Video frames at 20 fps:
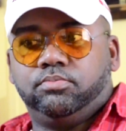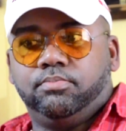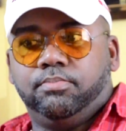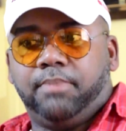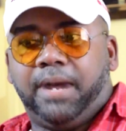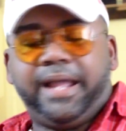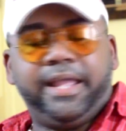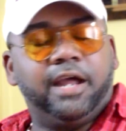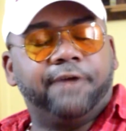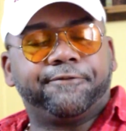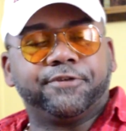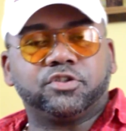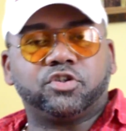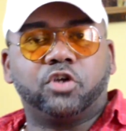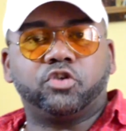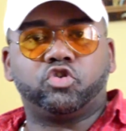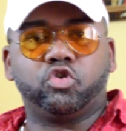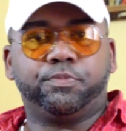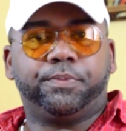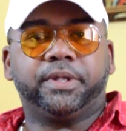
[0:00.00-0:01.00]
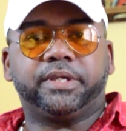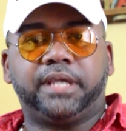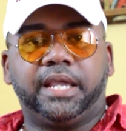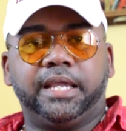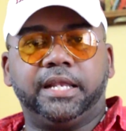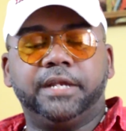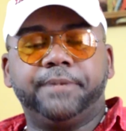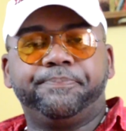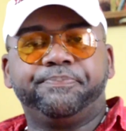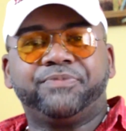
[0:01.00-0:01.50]
My efforts are
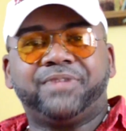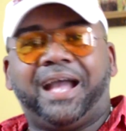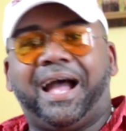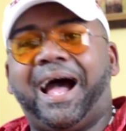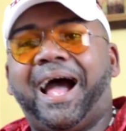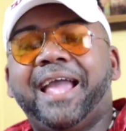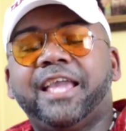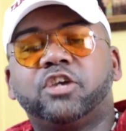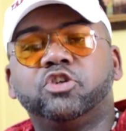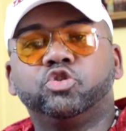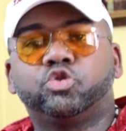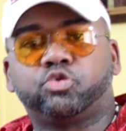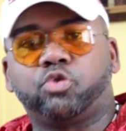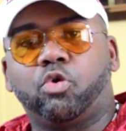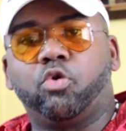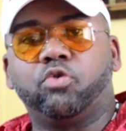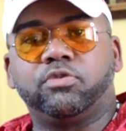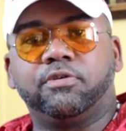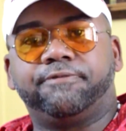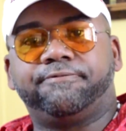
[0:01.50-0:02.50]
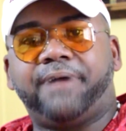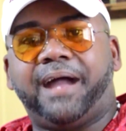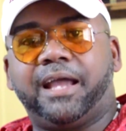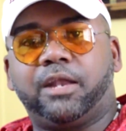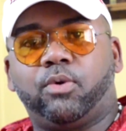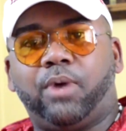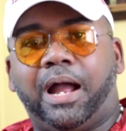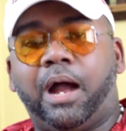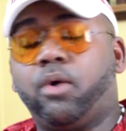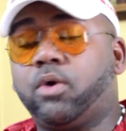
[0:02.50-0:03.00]
duplicated. I control the
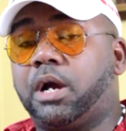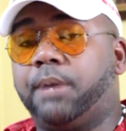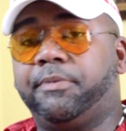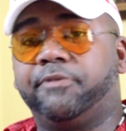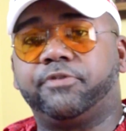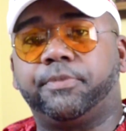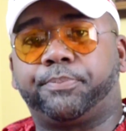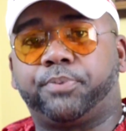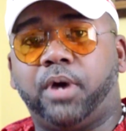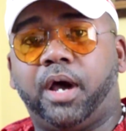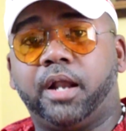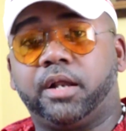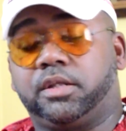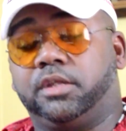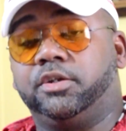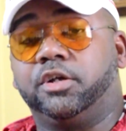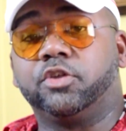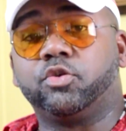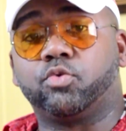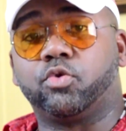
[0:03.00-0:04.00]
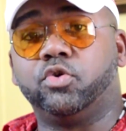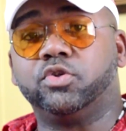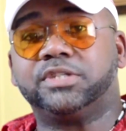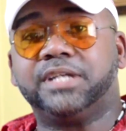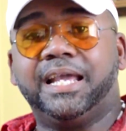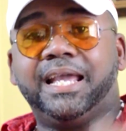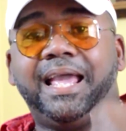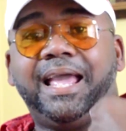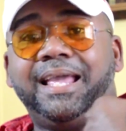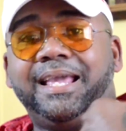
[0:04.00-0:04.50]
final outcome of the product. In other
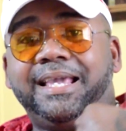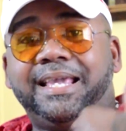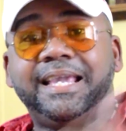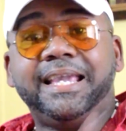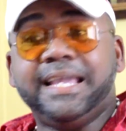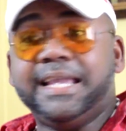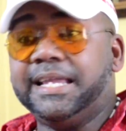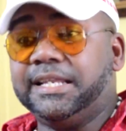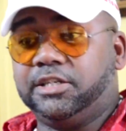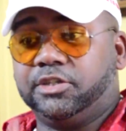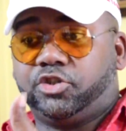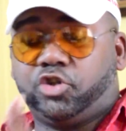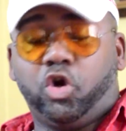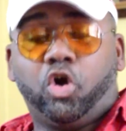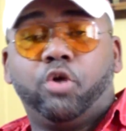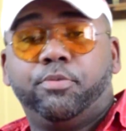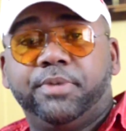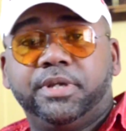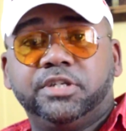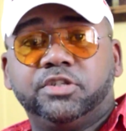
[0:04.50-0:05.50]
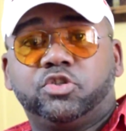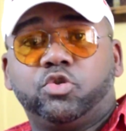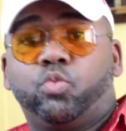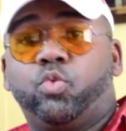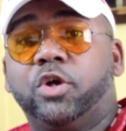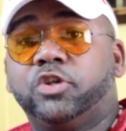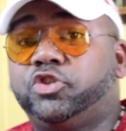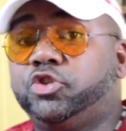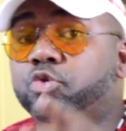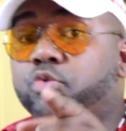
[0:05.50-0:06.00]
words, he determines
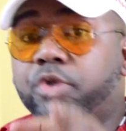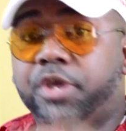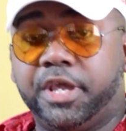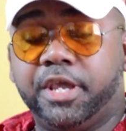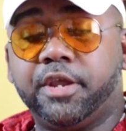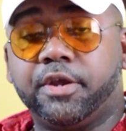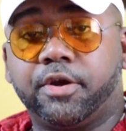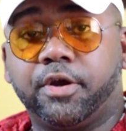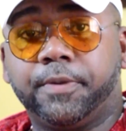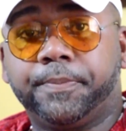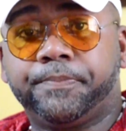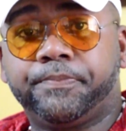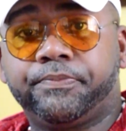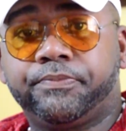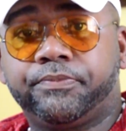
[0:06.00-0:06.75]
what you hear,